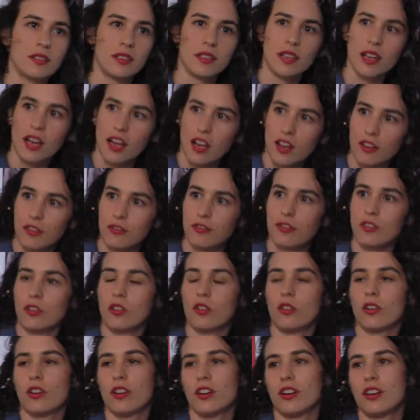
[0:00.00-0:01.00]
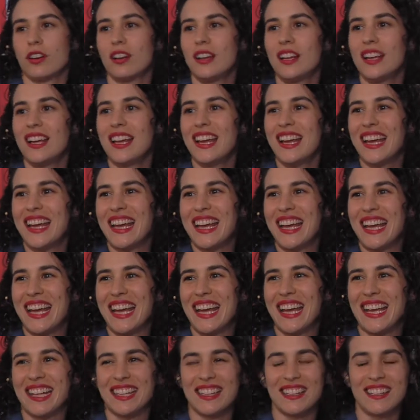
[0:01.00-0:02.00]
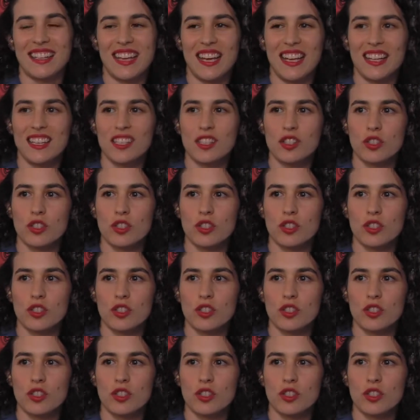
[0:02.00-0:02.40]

enough, and then